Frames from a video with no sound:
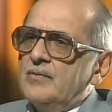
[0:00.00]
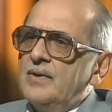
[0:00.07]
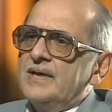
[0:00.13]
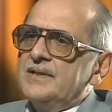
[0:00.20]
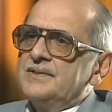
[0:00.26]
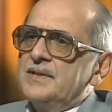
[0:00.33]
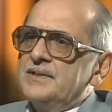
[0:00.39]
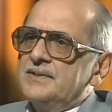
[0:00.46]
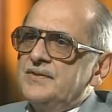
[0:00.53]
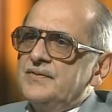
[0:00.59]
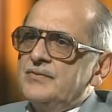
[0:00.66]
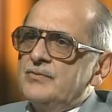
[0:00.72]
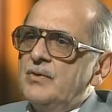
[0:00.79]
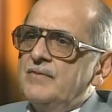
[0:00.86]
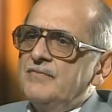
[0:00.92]
why
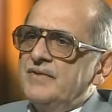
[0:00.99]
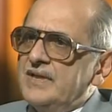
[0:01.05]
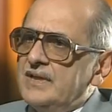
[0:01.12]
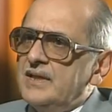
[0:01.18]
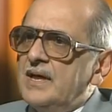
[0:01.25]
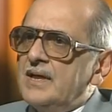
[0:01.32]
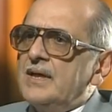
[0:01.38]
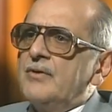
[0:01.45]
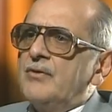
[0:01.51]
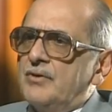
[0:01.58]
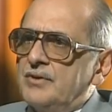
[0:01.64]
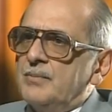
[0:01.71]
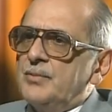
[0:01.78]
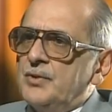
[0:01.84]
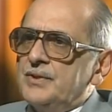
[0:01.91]
judges who are very young are
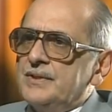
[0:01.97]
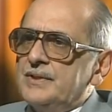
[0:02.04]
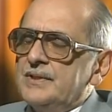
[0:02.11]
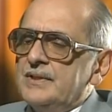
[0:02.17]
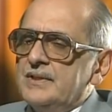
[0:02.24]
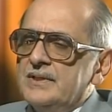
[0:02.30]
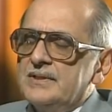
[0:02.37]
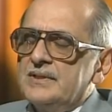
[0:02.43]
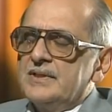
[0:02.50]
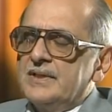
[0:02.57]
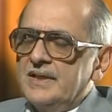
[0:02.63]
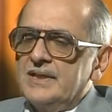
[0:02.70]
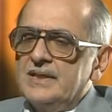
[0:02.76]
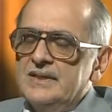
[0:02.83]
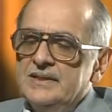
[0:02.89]
not appointed, and
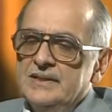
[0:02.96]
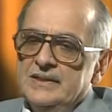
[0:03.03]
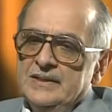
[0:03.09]
correctly,